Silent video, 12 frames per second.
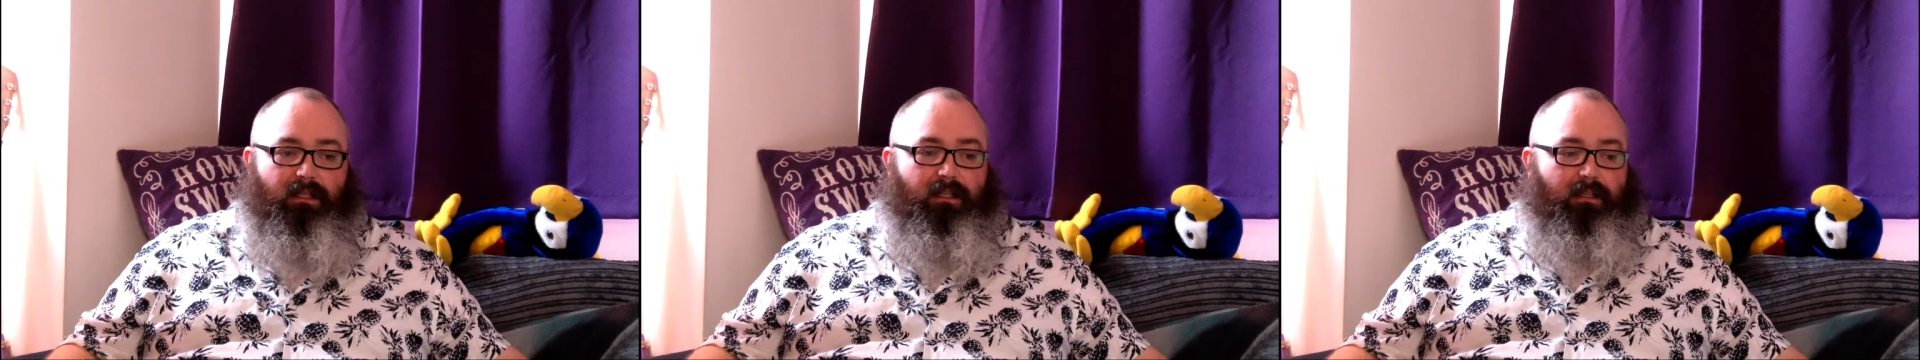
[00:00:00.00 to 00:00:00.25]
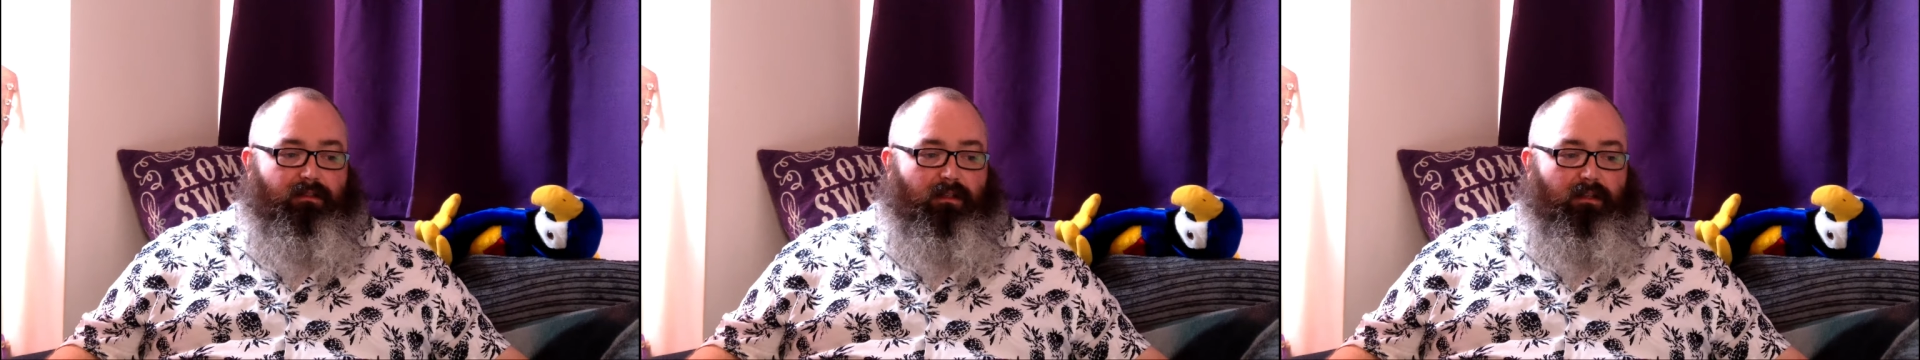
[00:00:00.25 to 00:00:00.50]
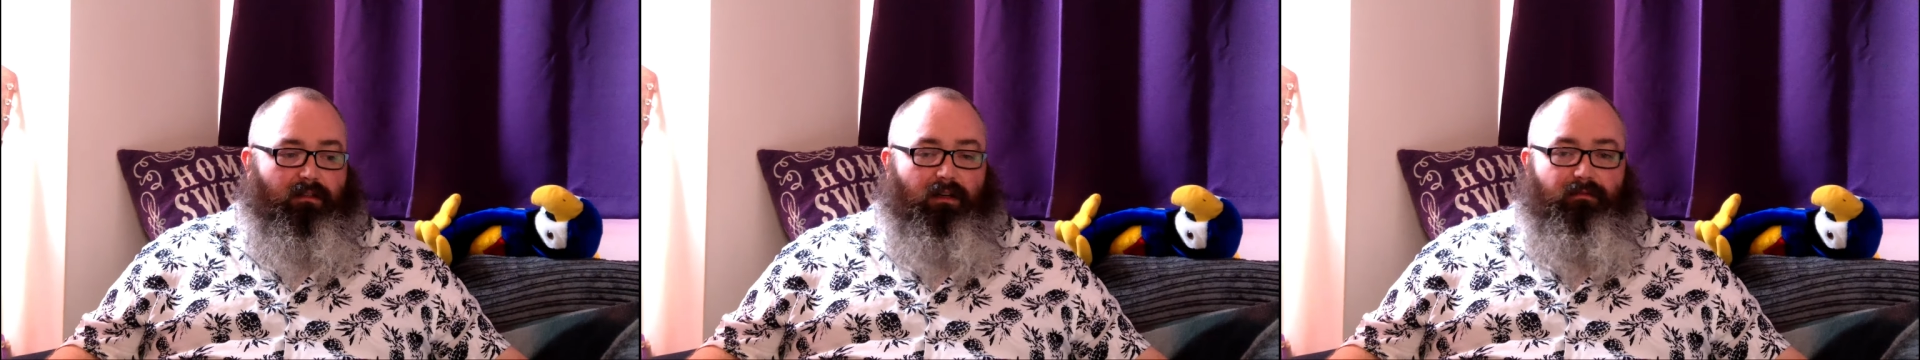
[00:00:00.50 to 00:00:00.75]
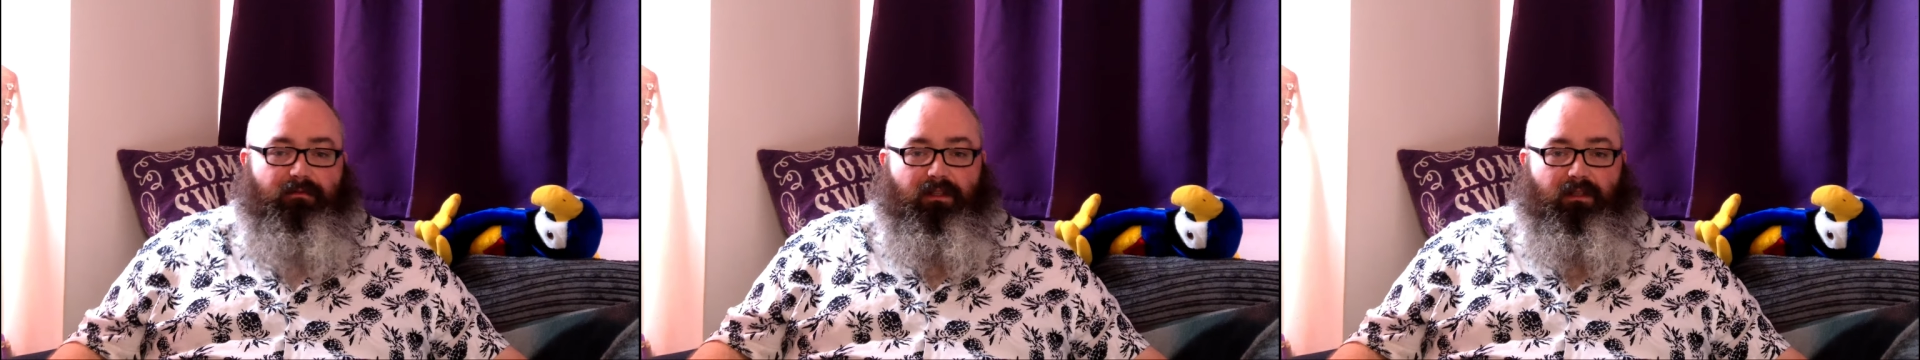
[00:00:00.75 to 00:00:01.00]
So
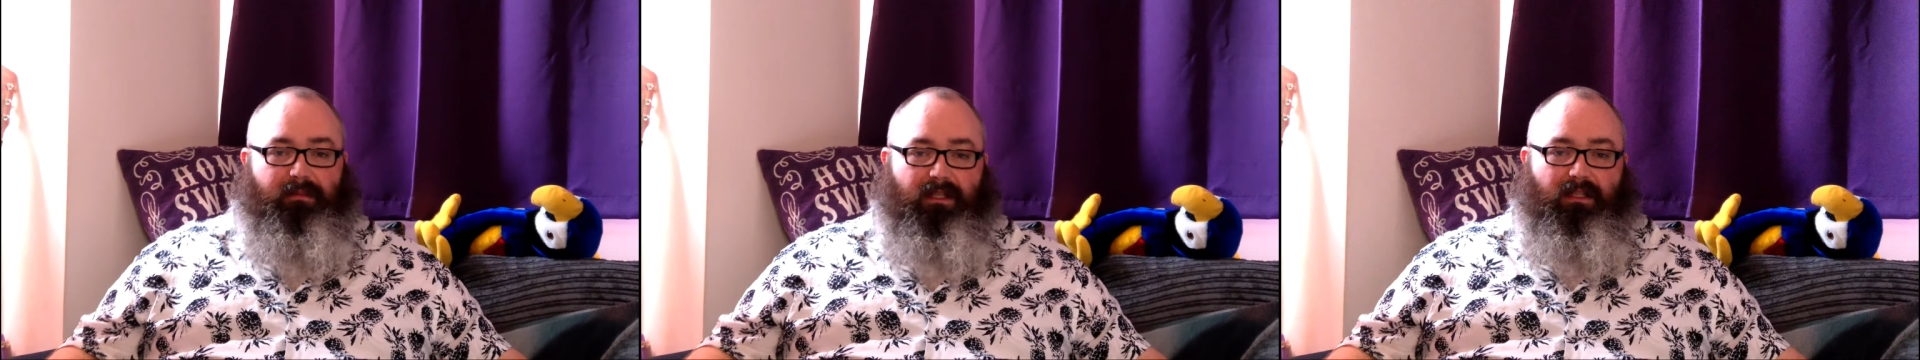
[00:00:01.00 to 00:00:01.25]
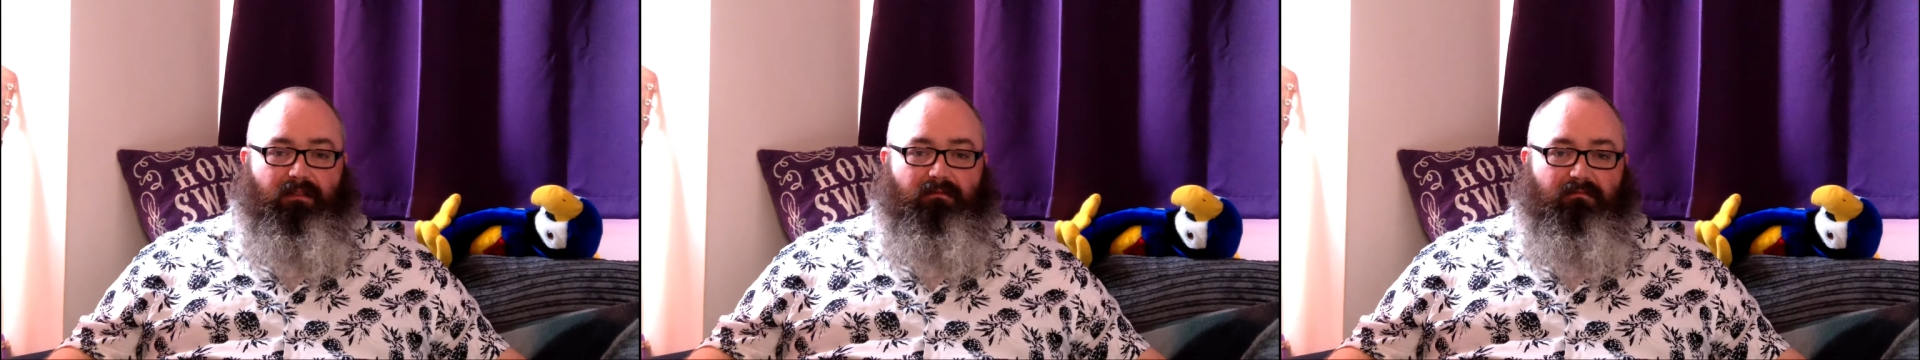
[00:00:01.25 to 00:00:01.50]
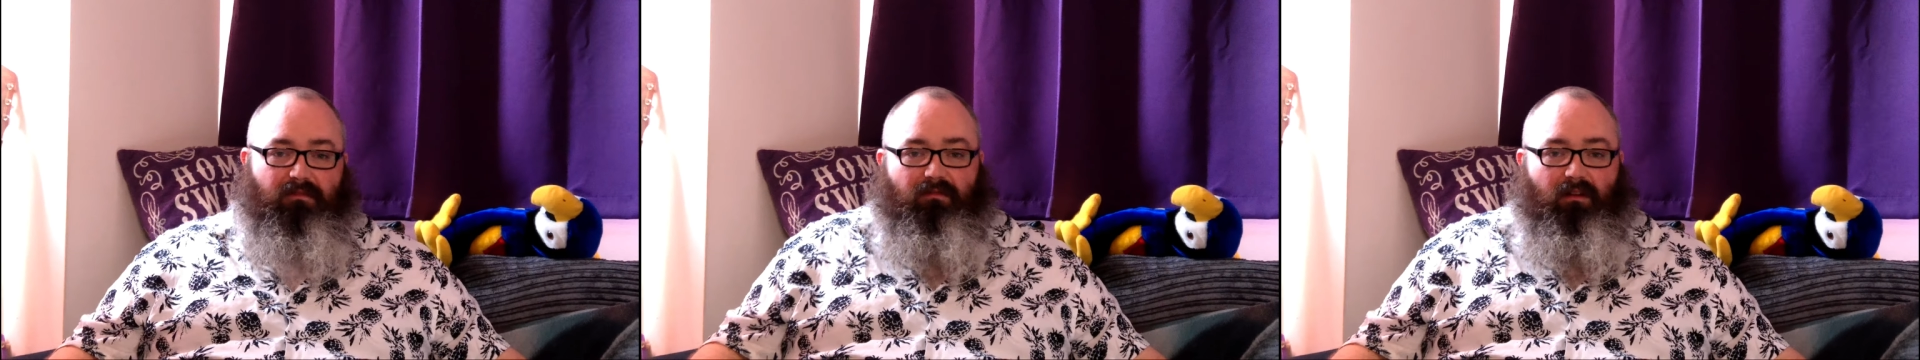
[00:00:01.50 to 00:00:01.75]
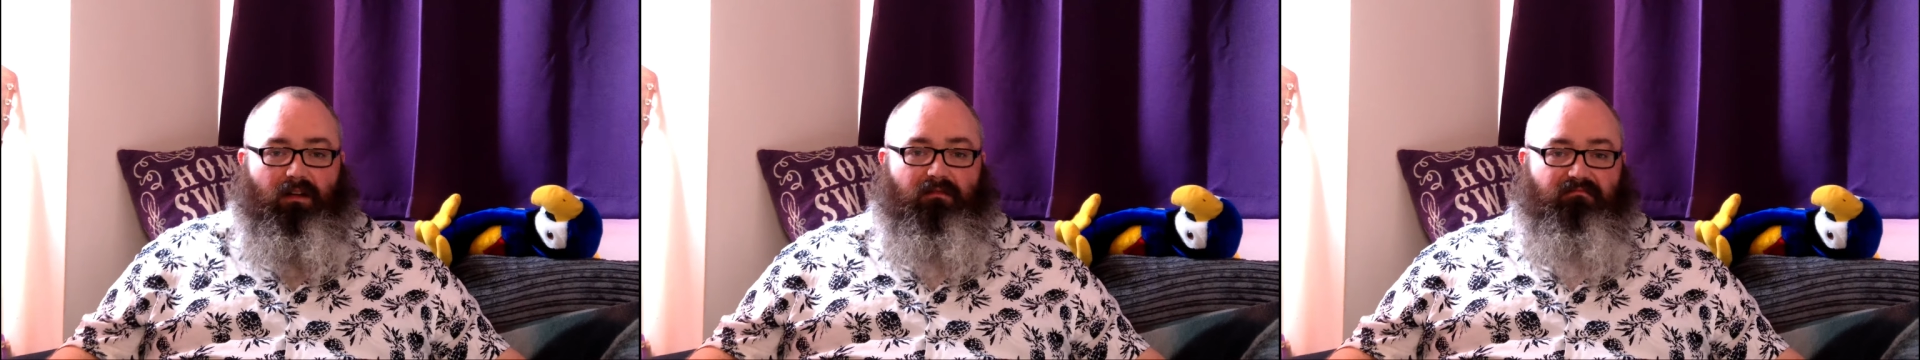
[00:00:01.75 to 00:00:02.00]
hopefully it'll be all
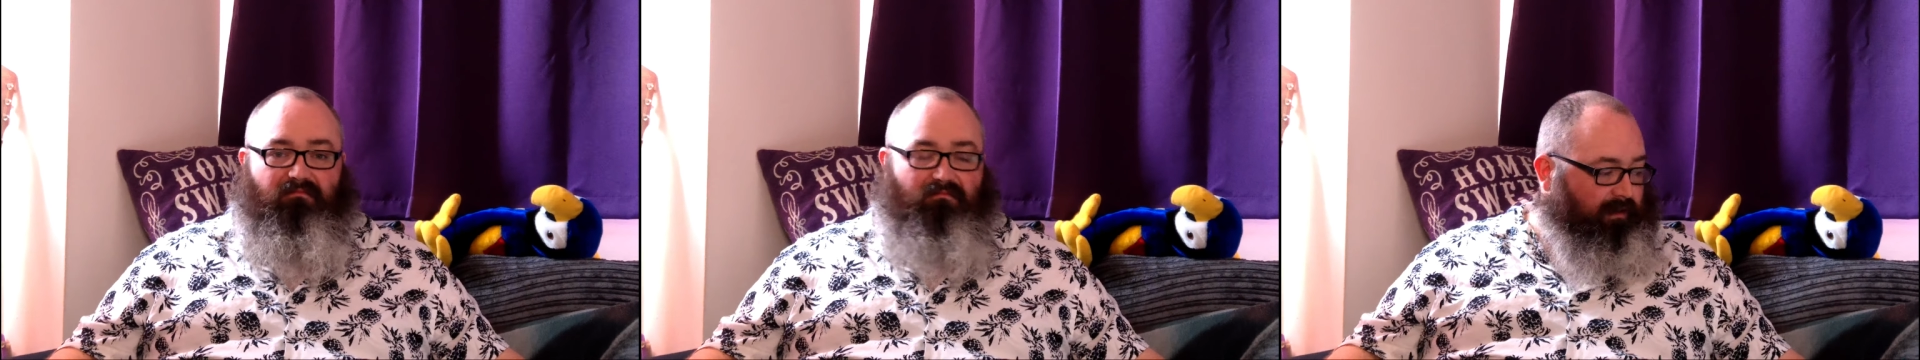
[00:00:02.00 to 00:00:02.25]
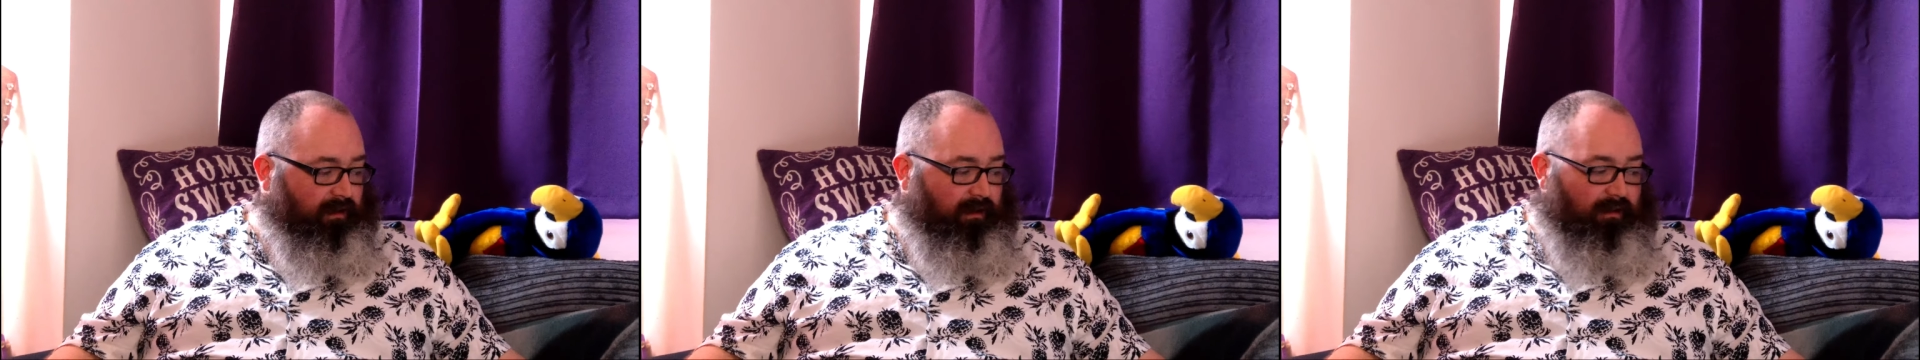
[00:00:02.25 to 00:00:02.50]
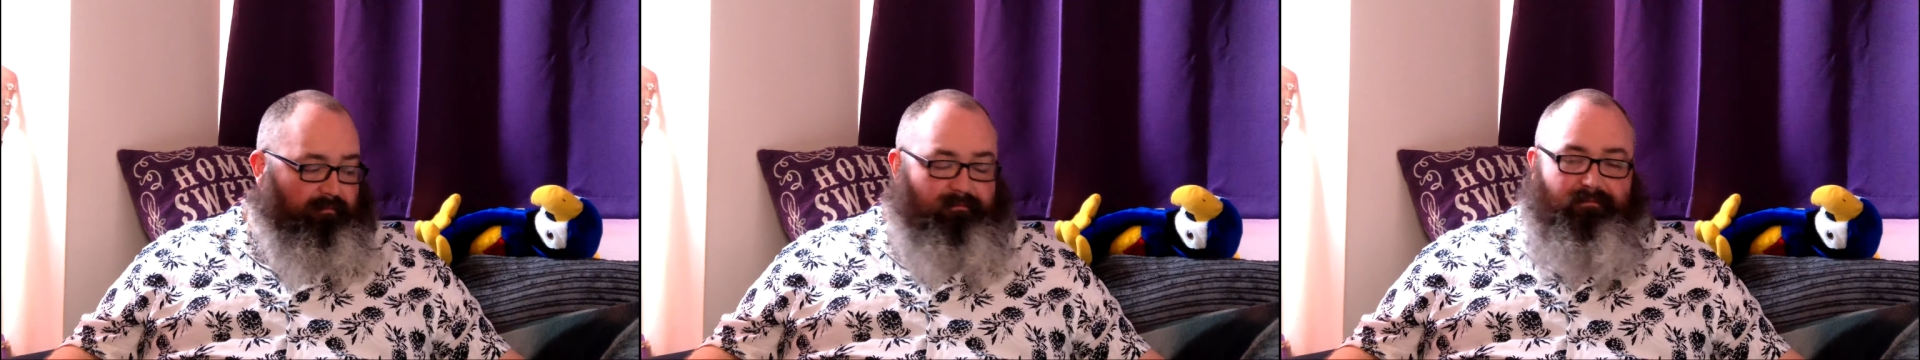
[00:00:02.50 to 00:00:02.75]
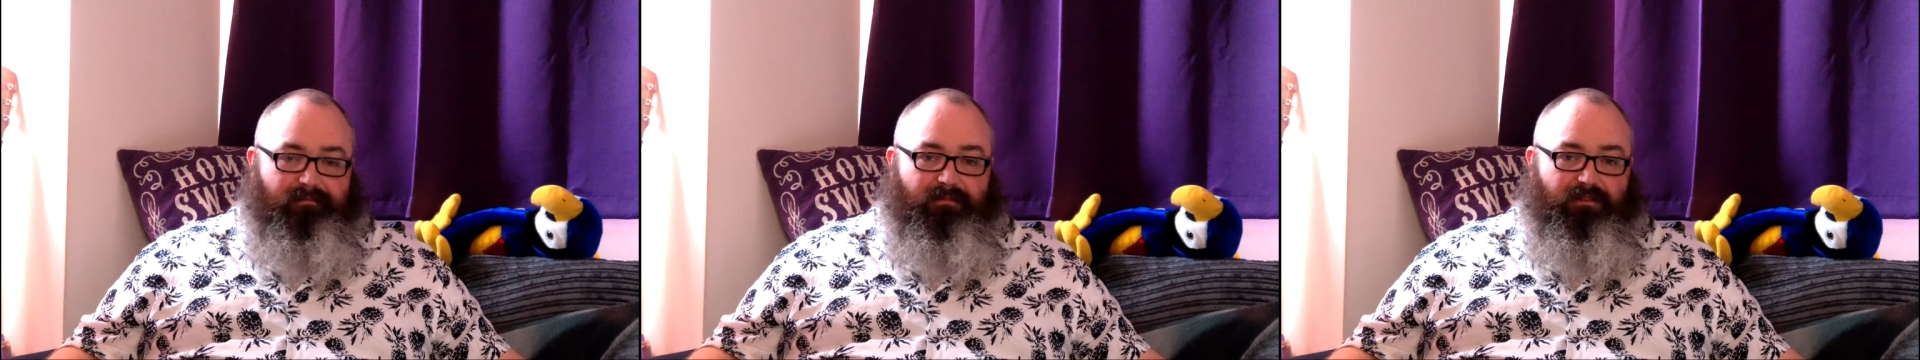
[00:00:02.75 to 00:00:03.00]
right.
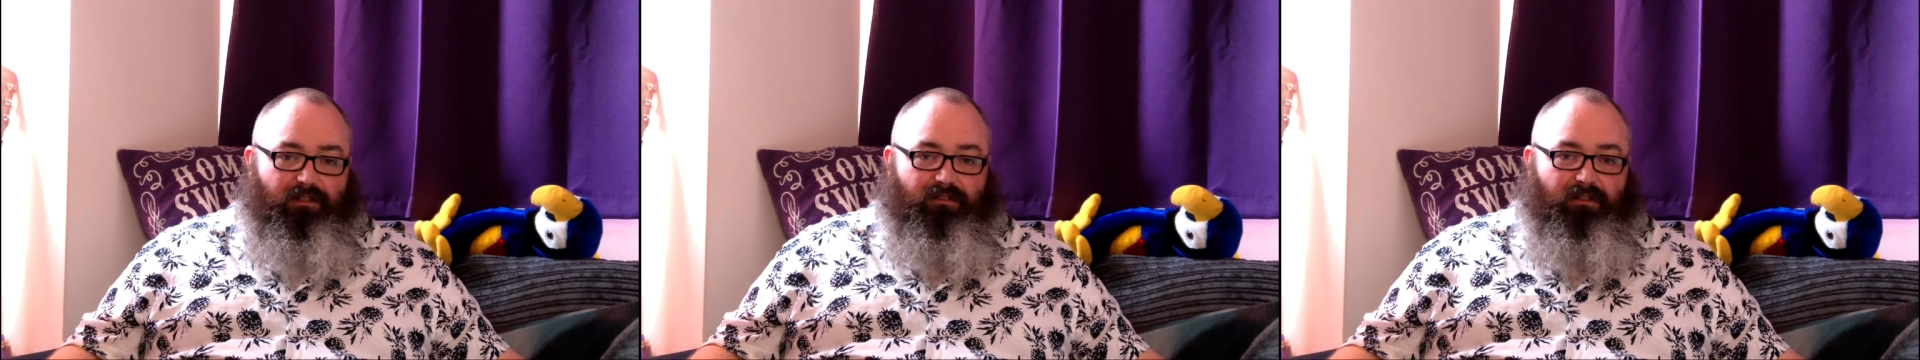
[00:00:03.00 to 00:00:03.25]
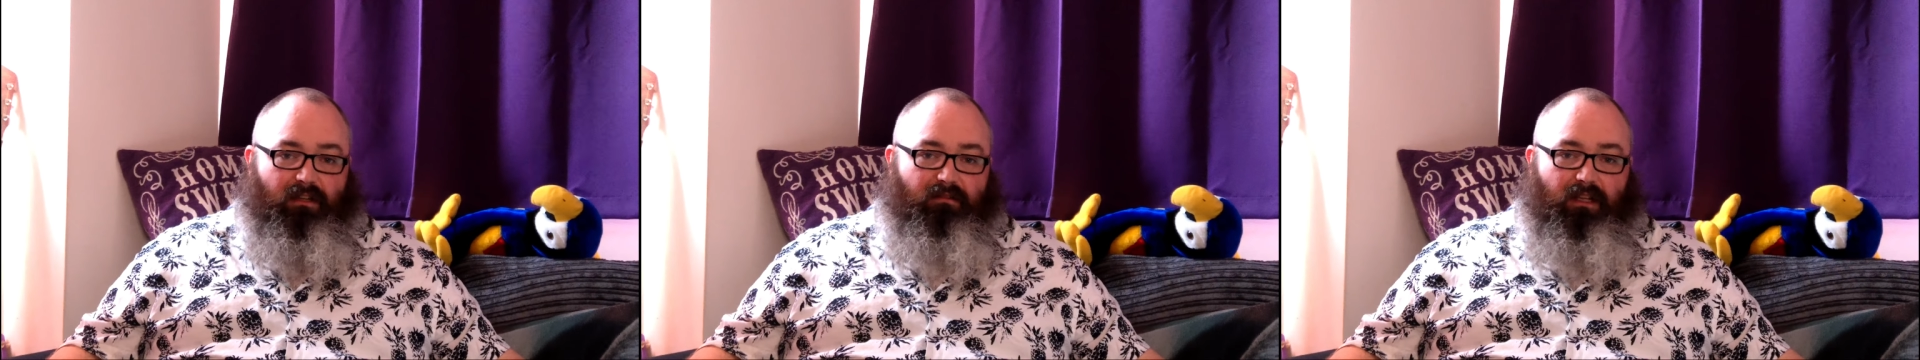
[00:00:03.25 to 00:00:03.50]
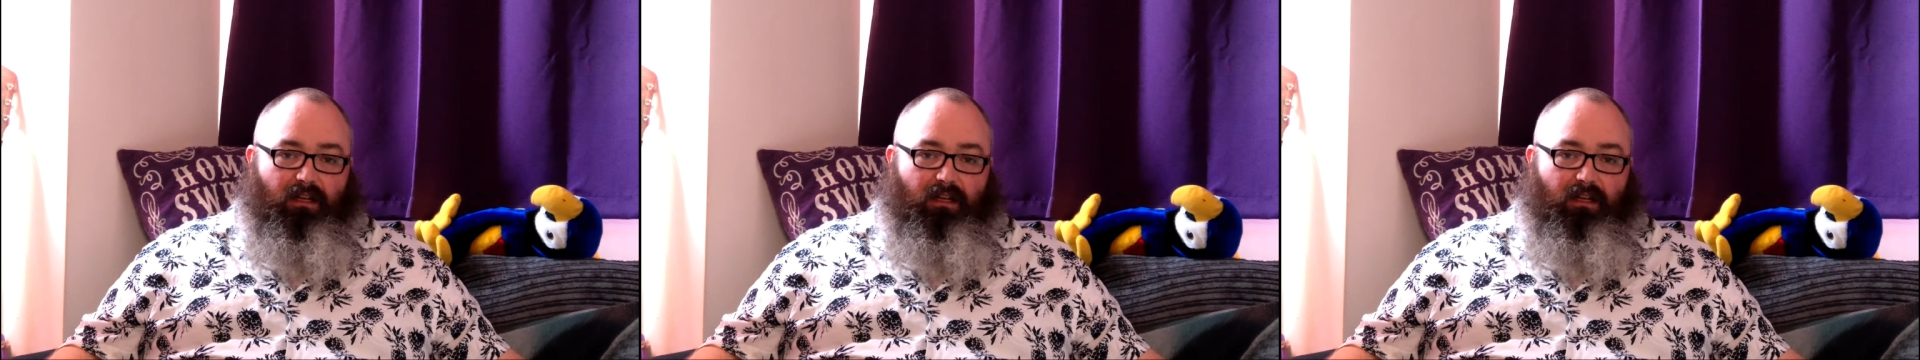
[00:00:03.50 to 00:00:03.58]
Just don't know.